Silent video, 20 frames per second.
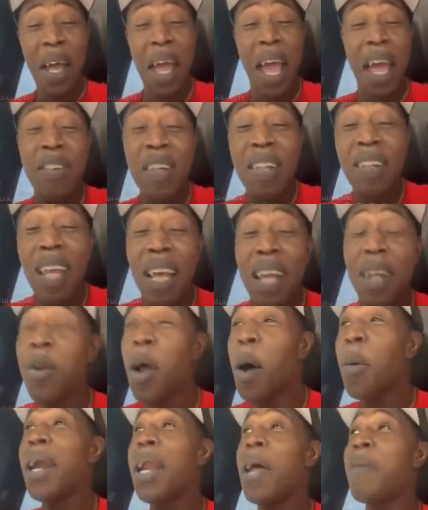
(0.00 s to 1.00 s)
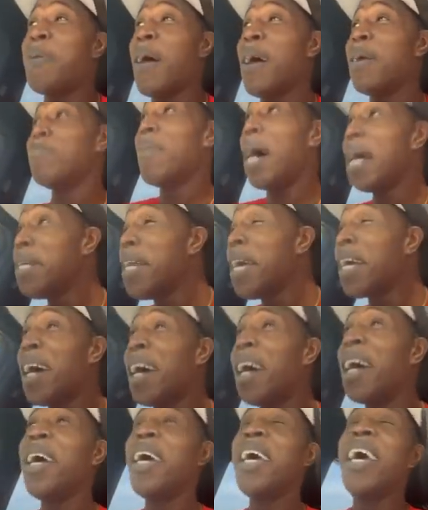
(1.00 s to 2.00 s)
Everything know what the my
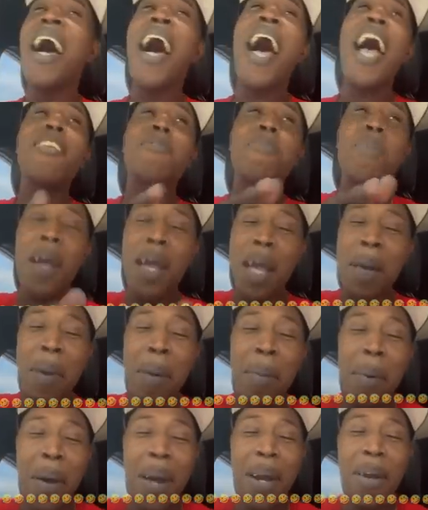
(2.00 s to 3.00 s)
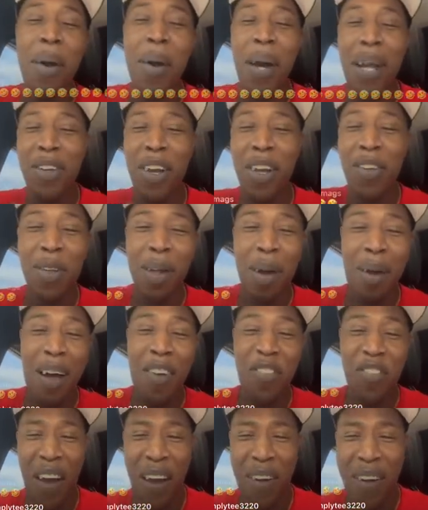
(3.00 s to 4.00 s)
nigga. Iceberg, remember when now I just
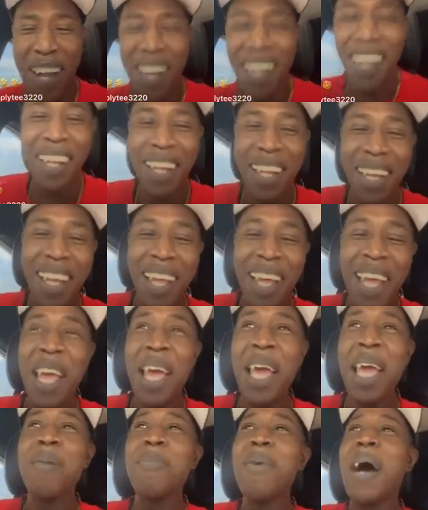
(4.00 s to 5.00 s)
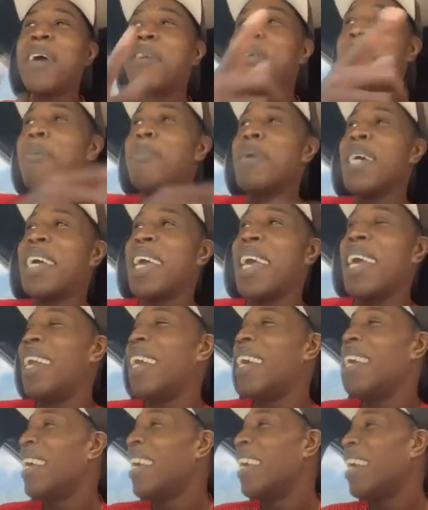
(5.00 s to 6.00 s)
come foreign? Him man grab me kid.